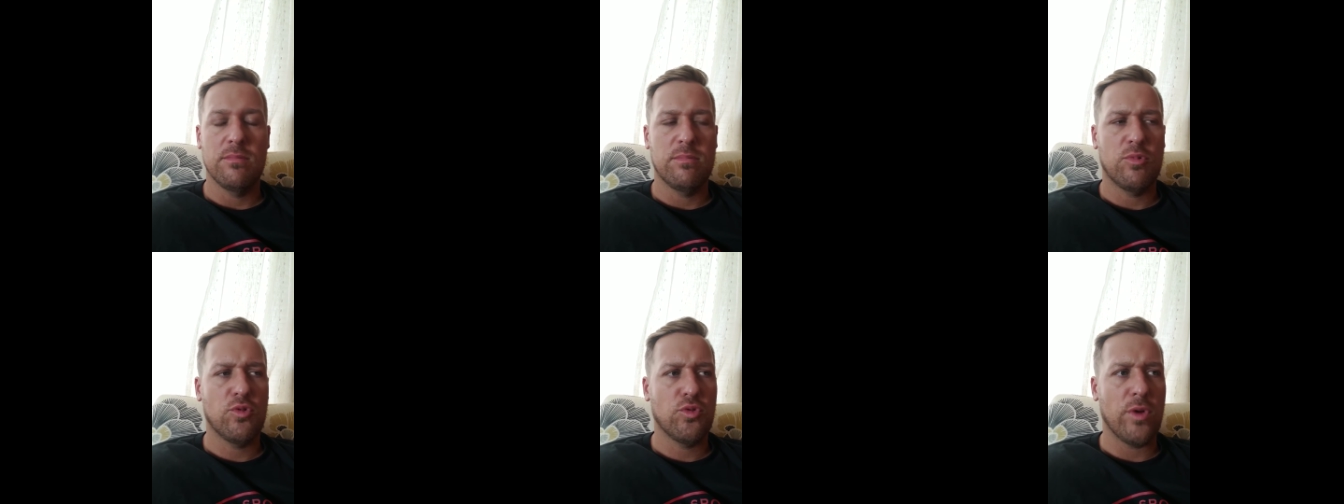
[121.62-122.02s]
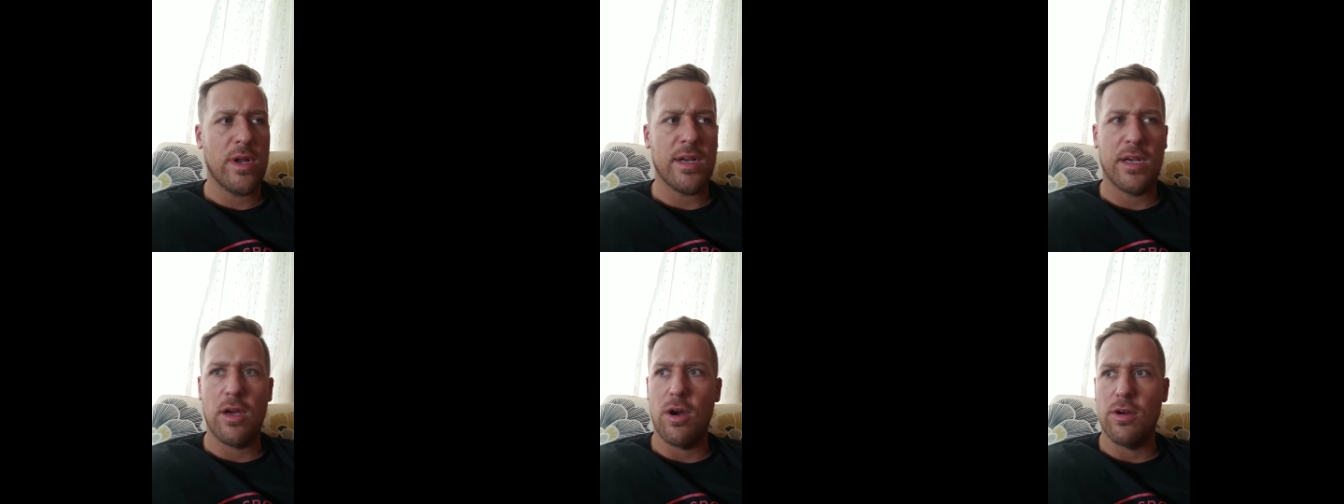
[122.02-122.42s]

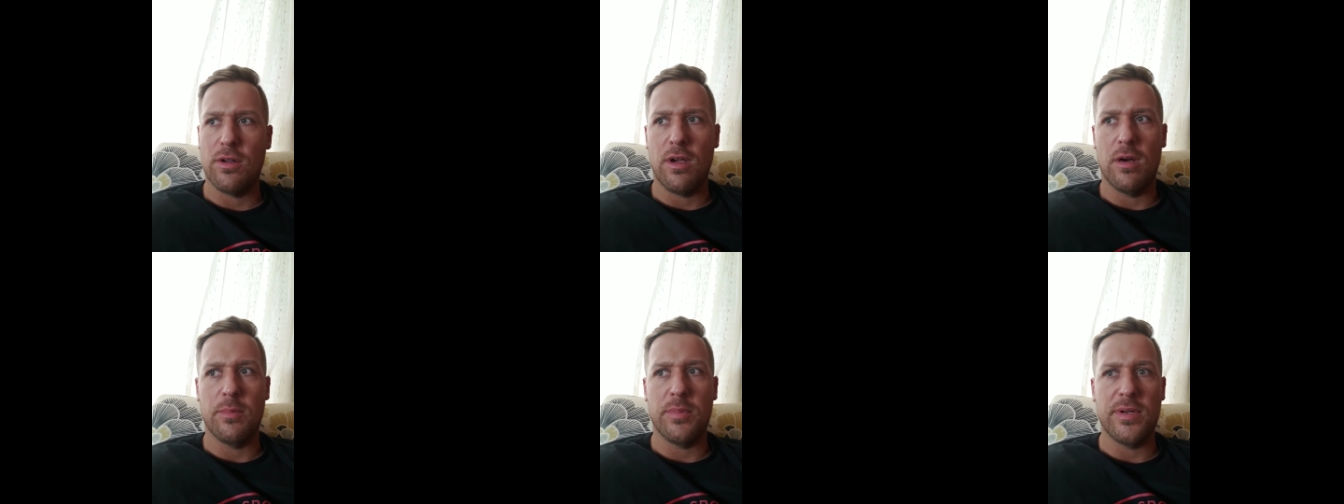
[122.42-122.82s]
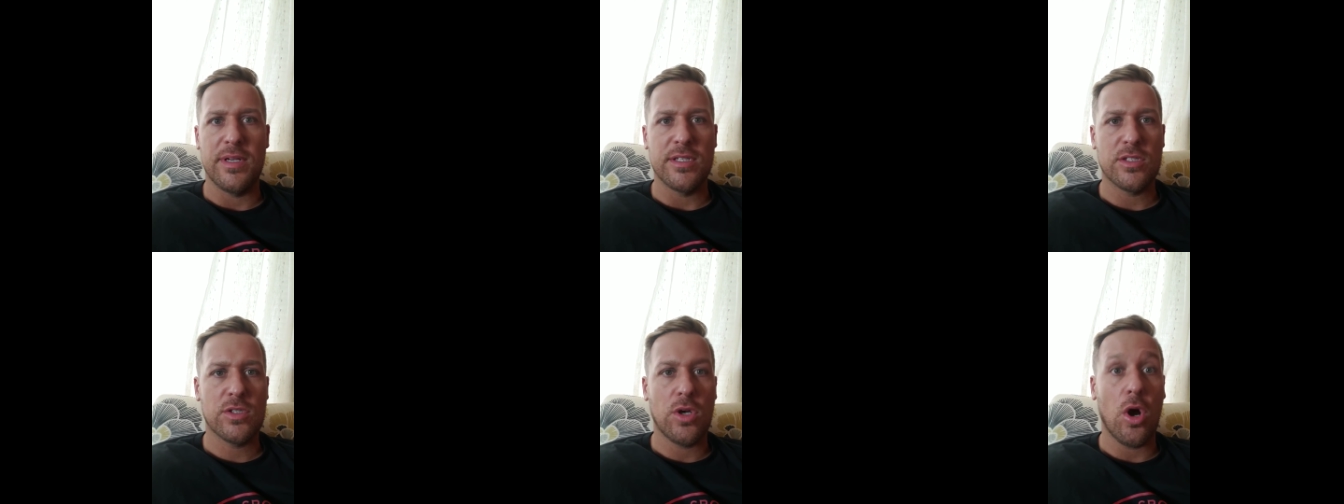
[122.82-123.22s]
Credit card
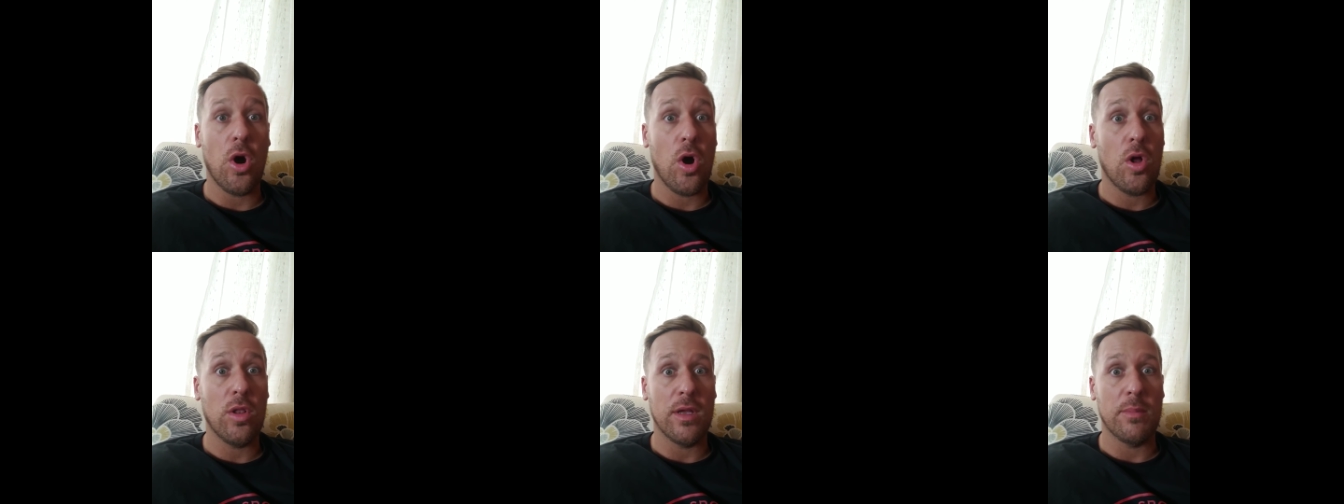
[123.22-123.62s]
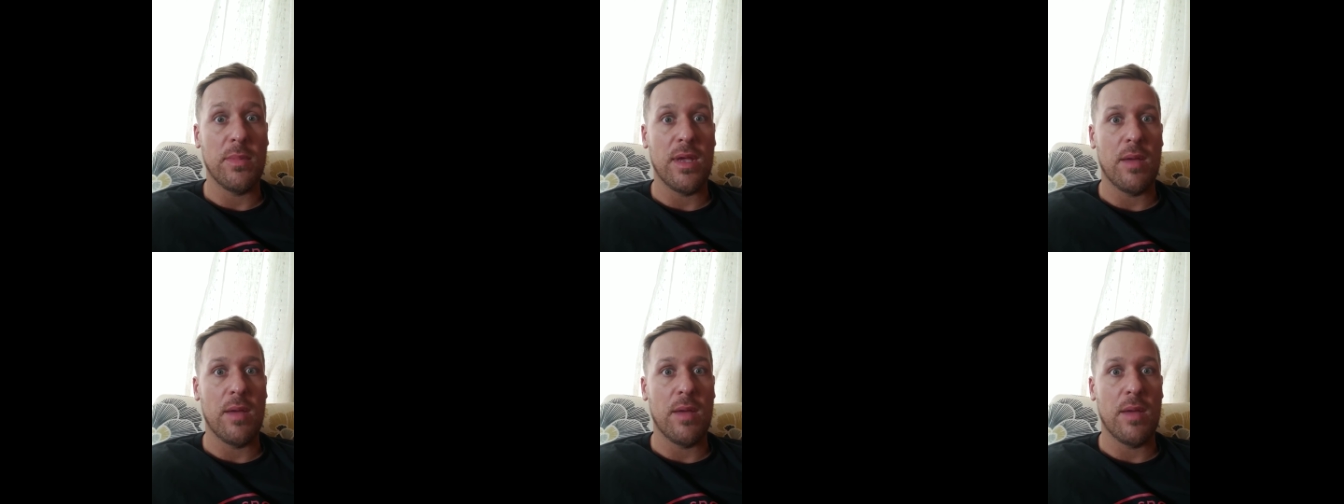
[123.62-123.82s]
companies calling me.